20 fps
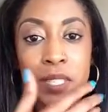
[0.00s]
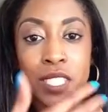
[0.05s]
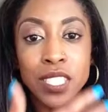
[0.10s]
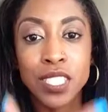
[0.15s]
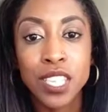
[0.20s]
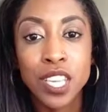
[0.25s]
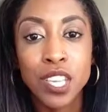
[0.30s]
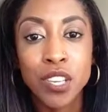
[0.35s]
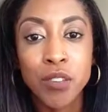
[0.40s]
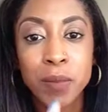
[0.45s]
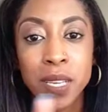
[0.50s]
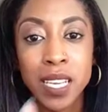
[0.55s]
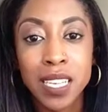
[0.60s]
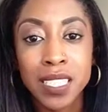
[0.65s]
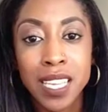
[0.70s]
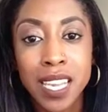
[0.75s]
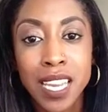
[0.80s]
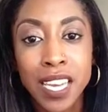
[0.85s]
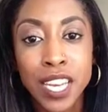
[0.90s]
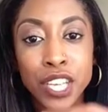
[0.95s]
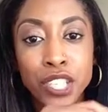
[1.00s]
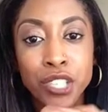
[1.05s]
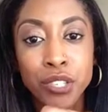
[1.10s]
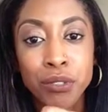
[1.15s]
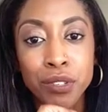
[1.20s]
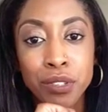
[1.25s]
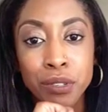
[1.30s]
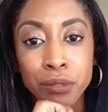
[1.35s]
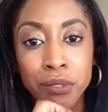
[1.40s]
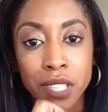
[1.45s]
to see you because He needs
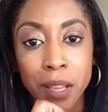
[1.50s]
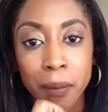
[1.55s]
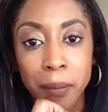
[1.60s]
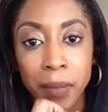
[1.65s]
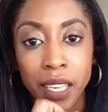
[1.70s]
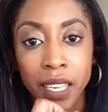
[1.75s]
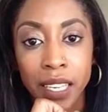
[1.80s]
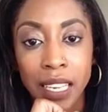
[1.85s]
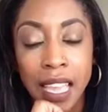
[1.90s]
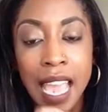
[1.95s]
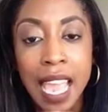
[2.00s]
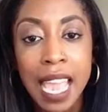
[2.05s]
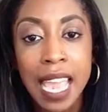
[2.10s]
you to do something.